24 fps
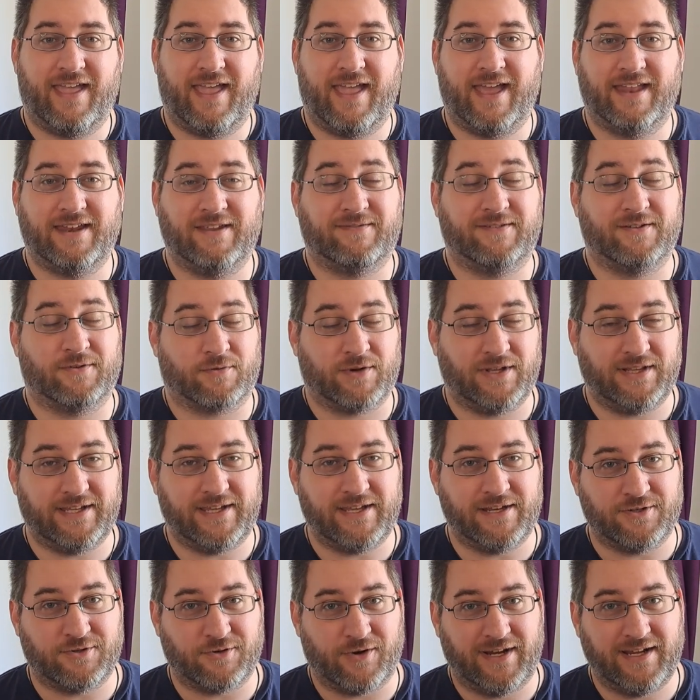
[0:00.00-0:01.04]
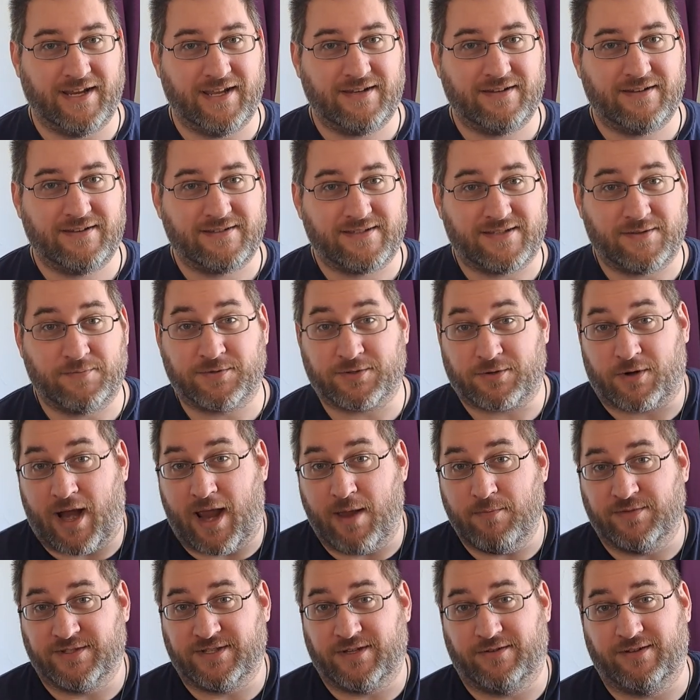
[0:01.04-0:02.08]
and if you really enjoyed it,
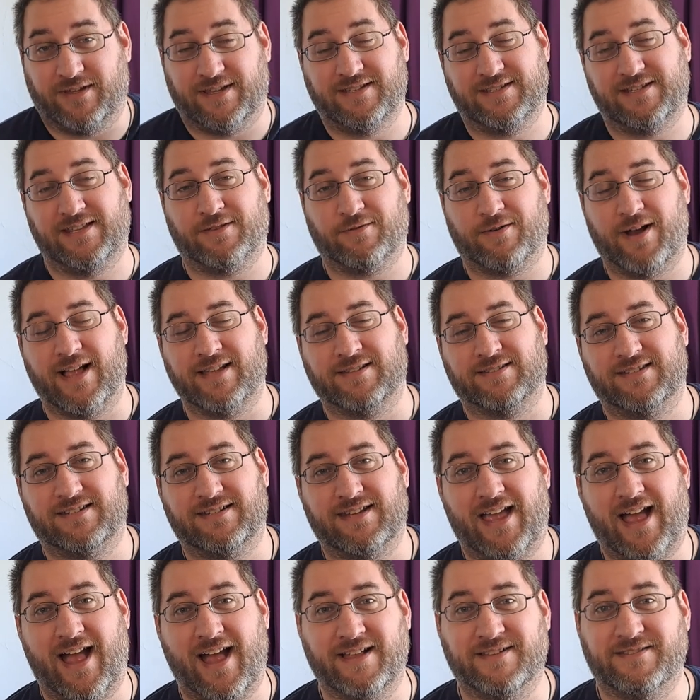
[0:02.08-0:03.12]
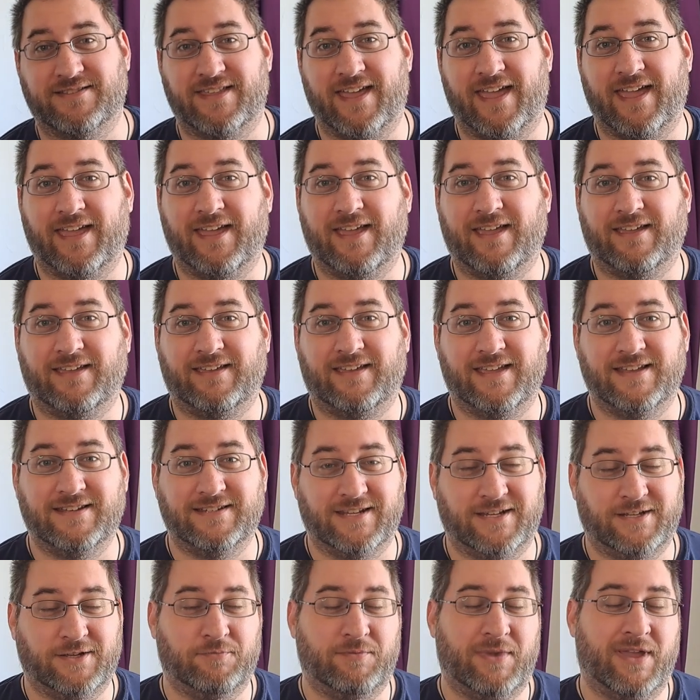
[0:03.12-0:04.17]
subscribe so you can see the rest as they
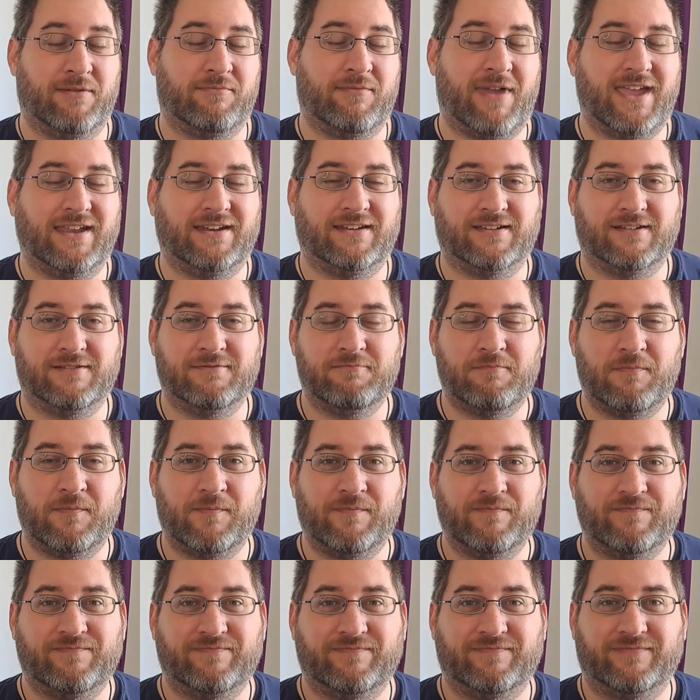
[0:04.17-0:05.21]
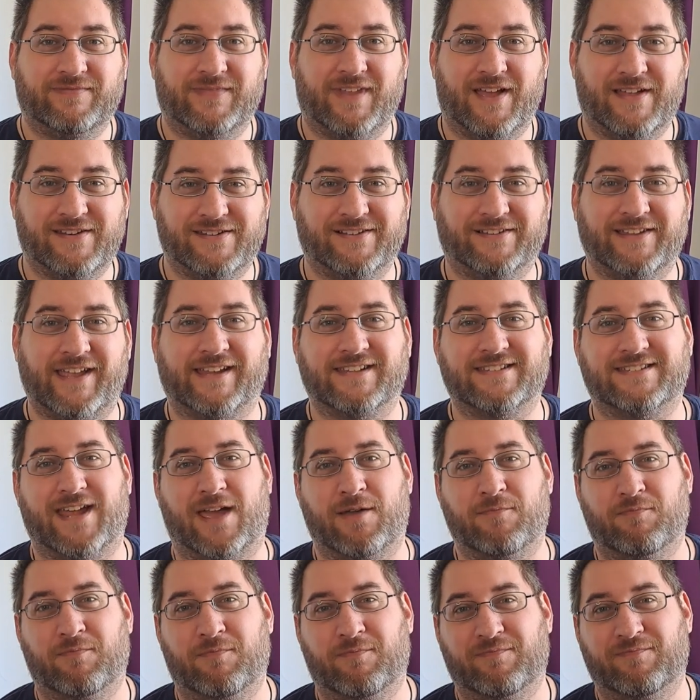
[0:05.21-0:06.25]
continue being made. Until next time,
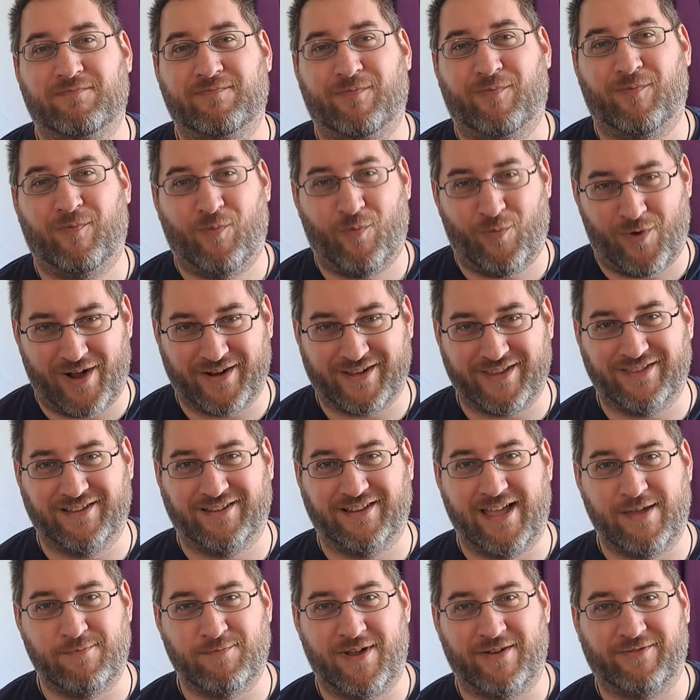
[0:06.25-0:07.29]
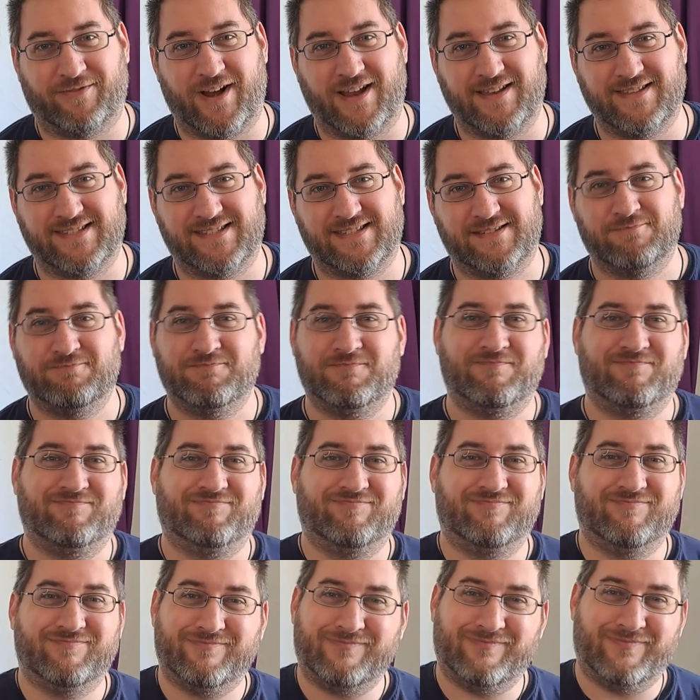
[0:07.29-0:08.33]
walk in the light, my friends.
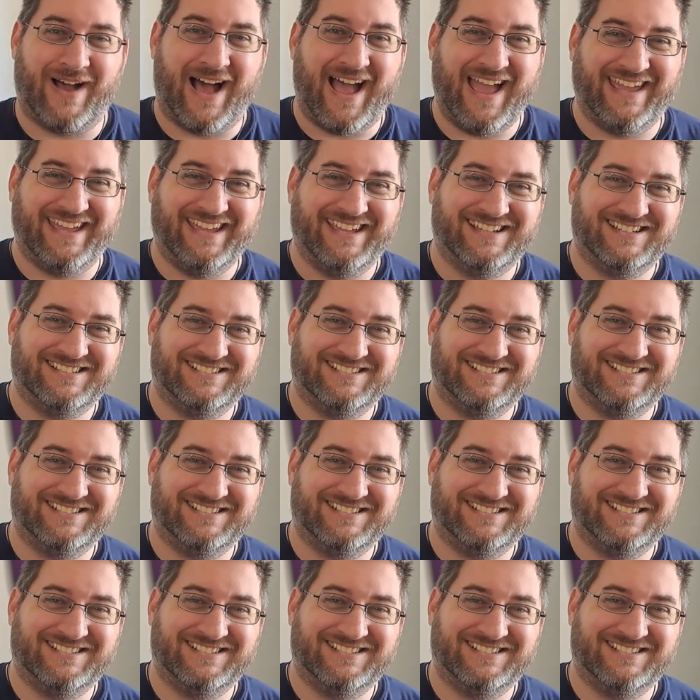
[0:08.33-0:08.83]
Bye.